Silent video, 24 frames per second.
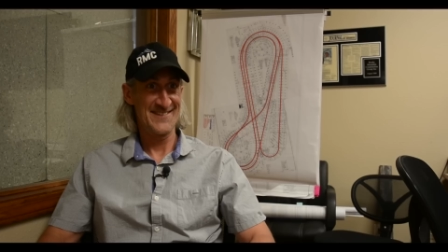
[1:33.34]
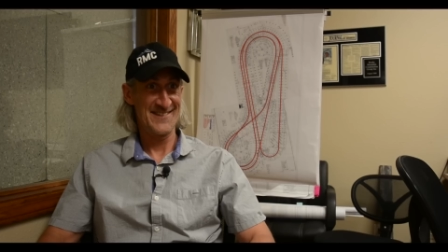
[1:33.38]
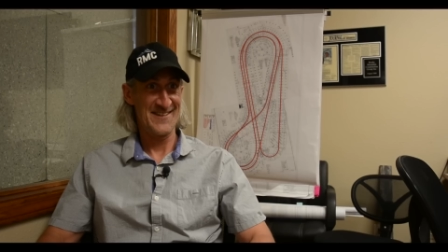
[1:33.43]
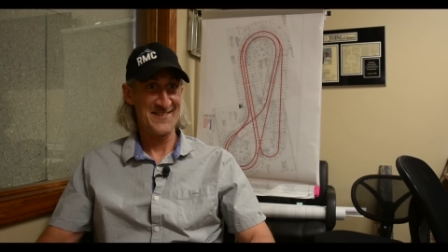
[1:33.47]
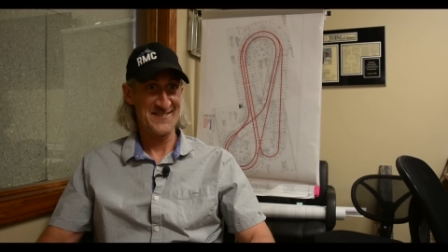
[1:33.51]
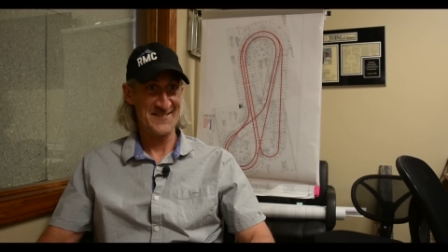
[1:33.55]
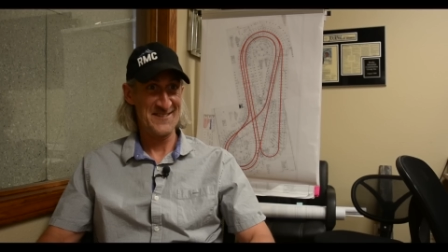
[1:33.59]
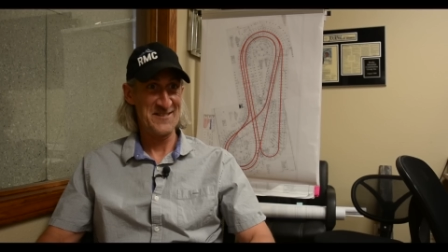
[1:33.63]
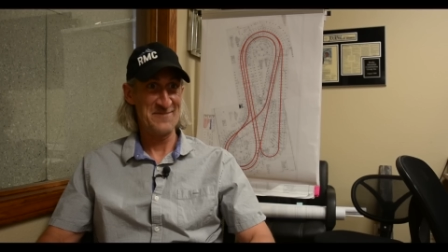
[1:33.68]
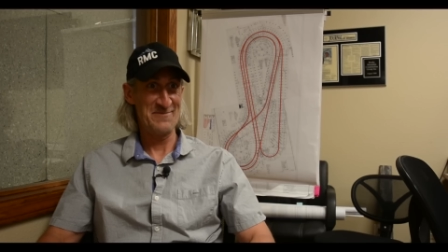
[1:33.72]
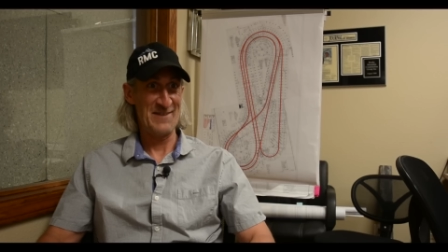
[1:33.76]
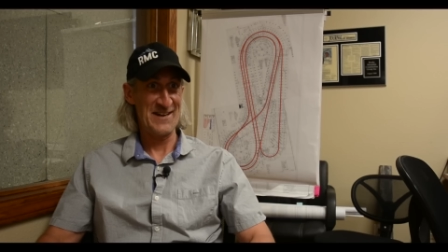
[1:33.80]
i
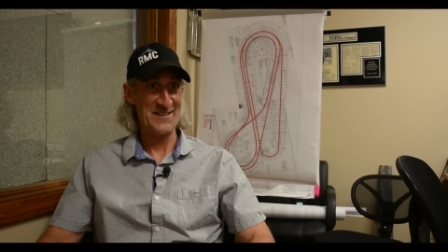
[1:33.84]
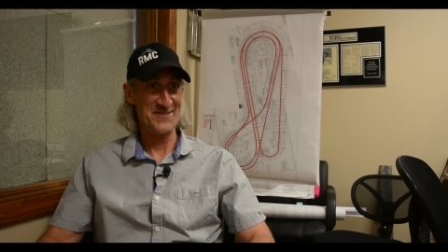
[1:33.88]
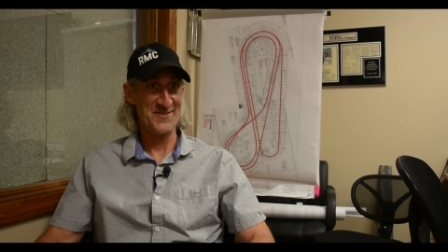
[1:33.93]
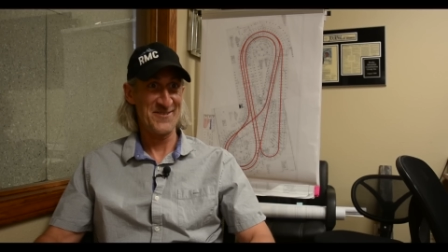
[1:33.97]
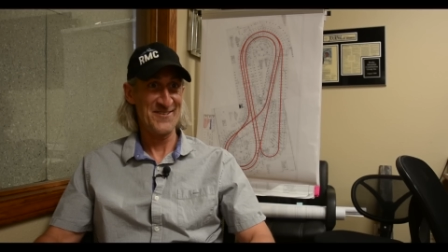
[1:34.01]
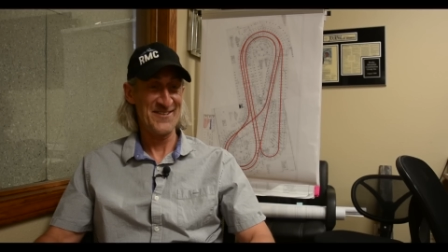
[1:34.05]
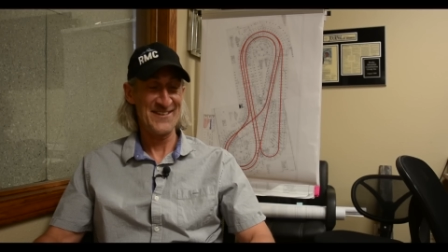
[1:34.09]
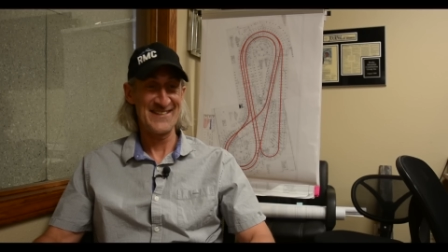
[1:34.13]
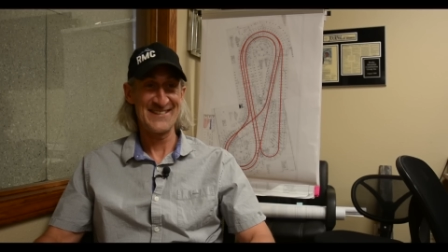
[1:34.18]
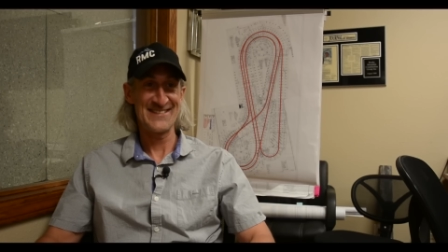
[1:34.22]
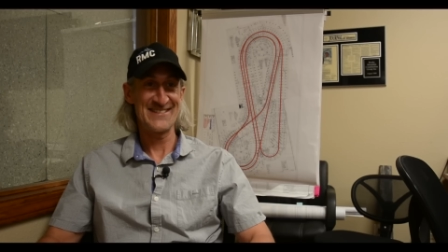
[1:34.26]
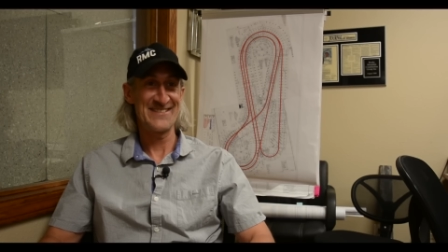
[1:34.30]
was going to make
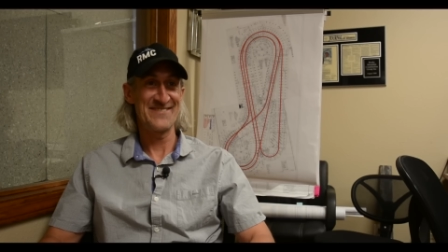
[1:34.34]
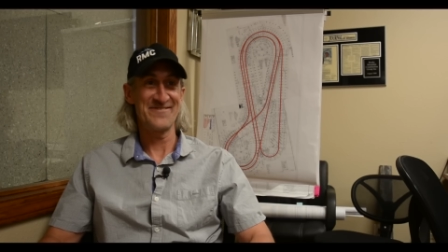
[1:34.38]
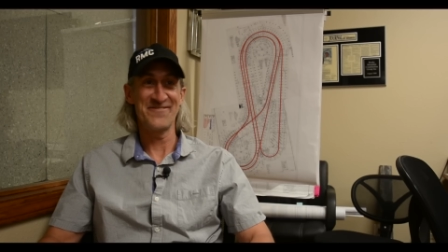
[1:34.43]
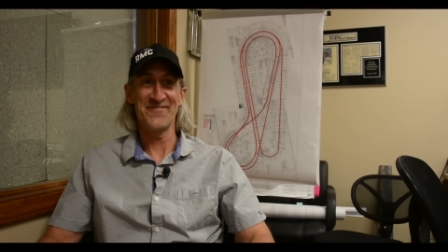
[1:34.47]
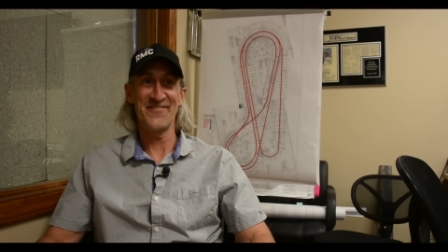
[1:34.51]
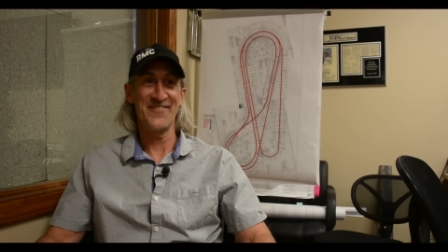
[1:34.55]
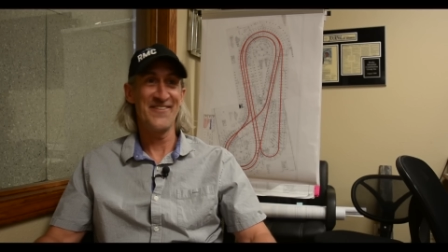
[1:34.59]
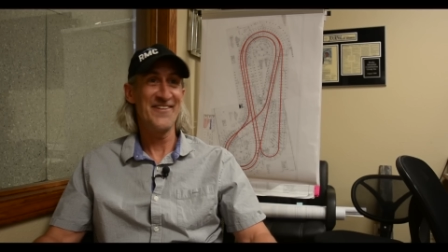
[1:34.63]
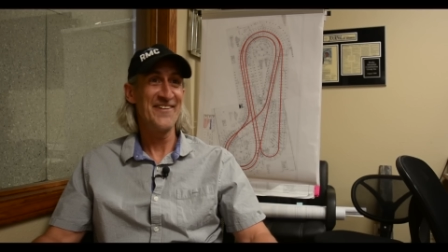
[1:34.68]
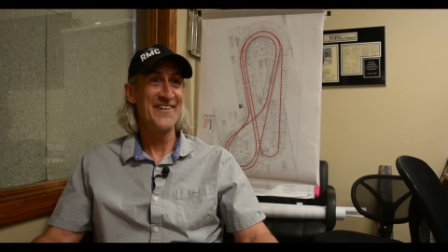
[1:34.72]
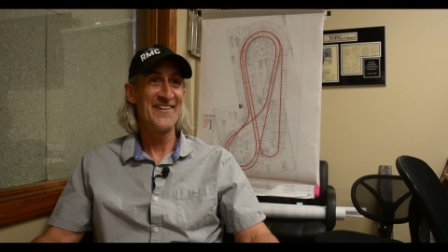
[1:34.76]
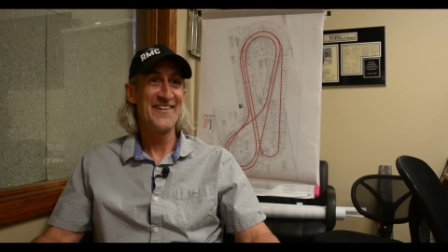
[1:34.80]
drawings and
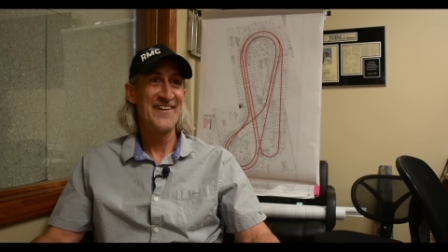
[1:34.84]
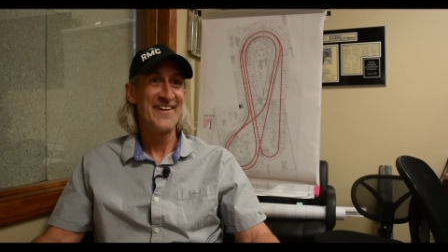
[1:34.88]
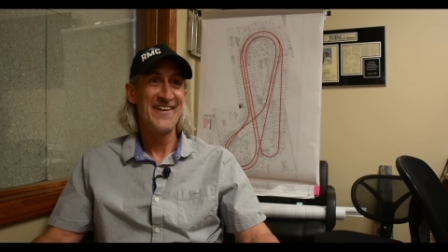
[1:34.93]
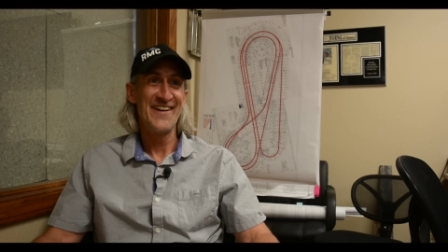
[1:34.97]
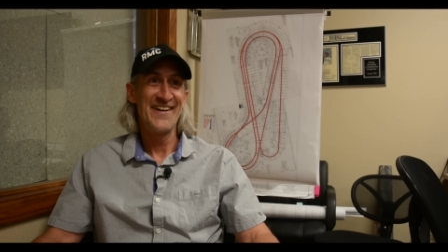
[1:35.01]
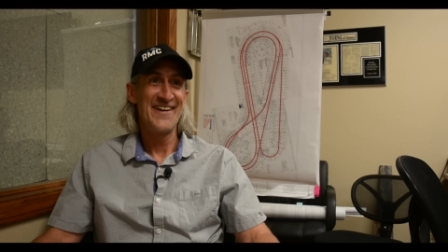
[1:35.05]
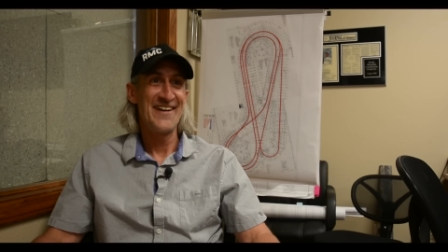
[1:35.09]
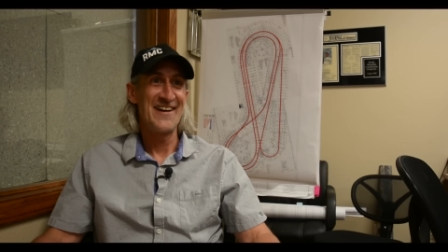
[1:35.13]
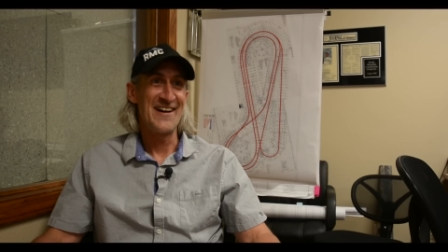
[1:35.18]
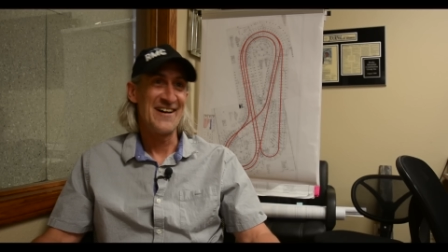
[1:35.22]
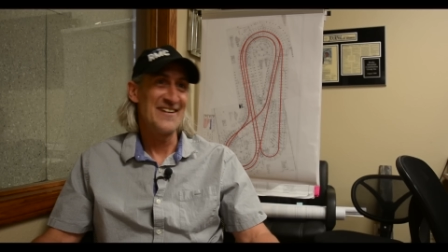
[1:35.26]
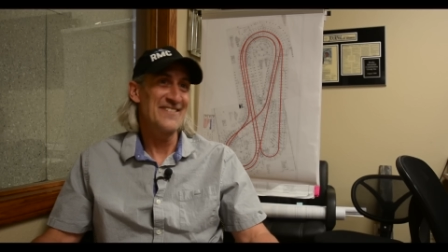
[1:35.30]
well
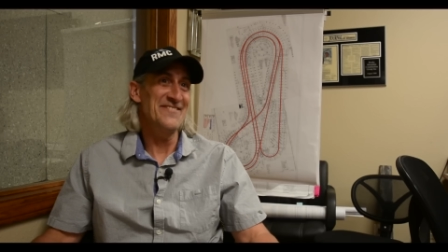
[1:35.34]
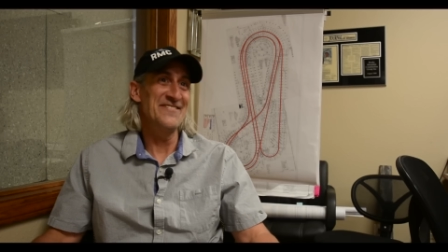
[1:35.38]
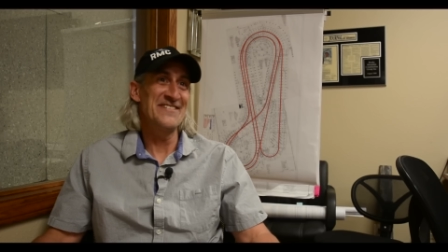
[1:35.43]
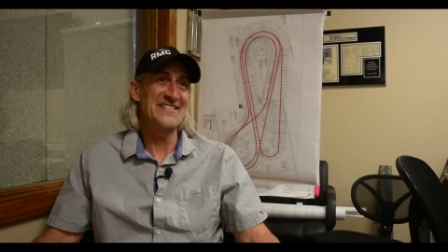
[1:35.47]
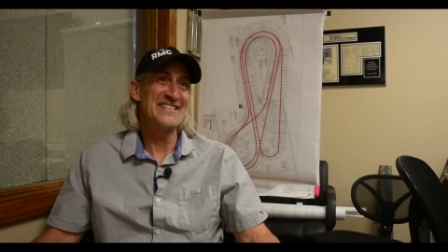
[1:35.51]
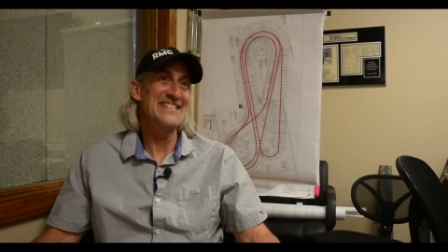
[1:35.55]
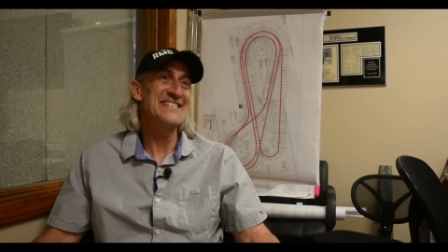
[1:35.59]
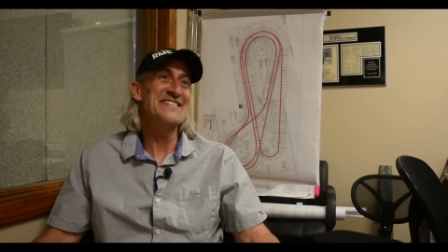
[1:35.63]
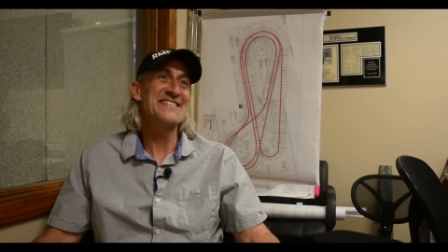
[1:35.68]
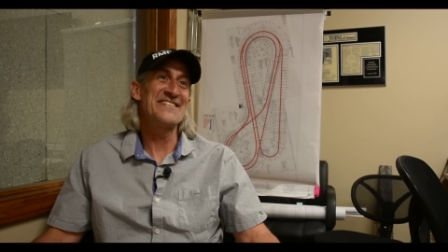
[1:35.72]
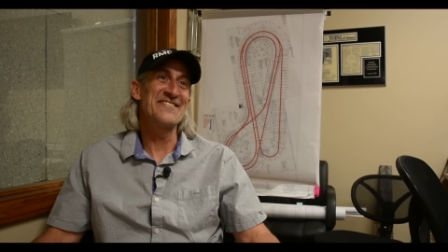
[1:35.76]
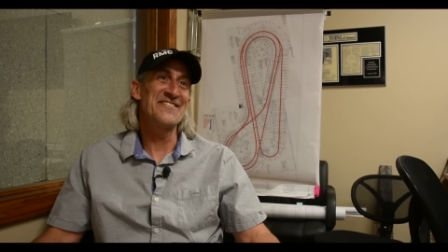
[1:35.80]
i went
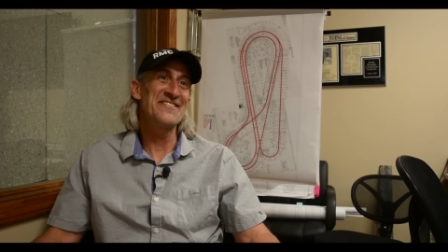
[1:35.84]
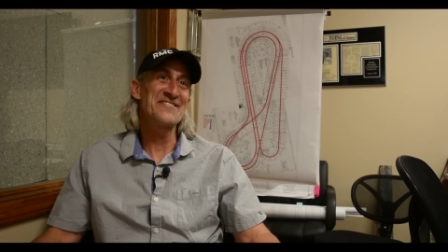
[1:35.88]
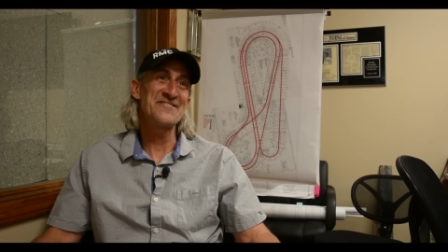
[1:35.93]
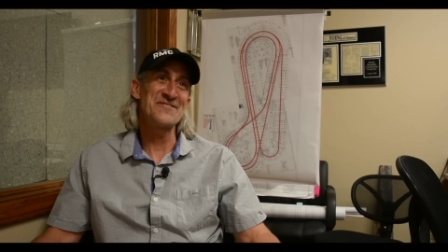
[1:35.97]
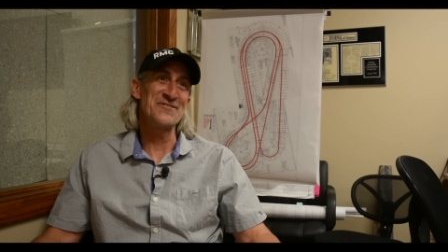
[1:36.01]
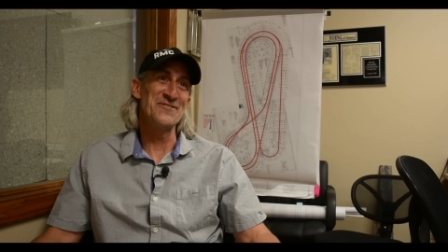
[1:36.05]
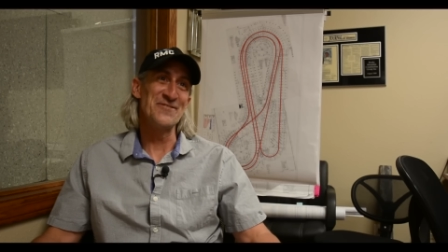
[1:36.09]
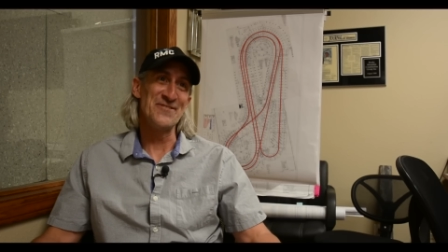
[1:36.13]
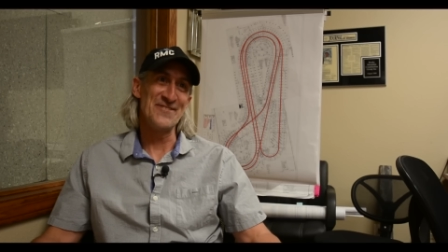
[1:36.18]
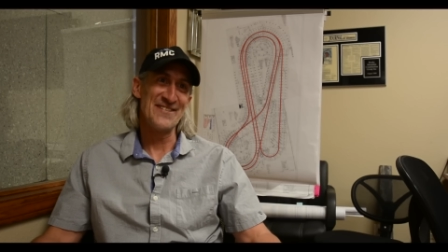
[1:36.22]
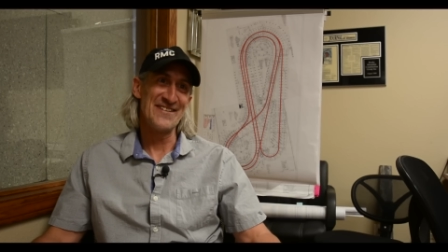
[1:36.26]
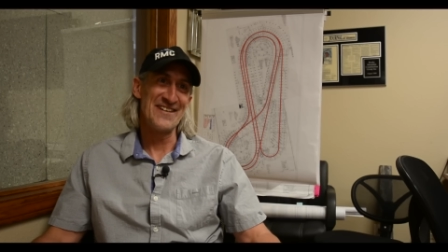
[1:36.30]
to engineering
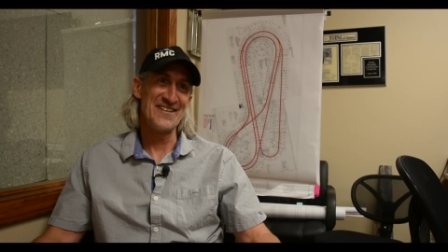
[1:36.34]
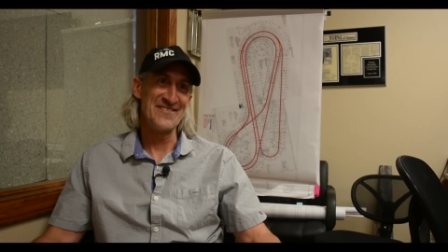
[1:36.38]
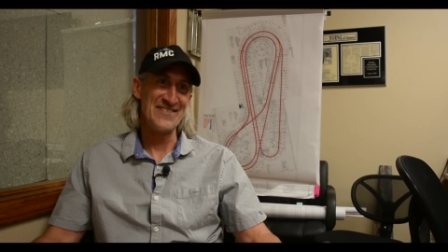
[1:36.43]
school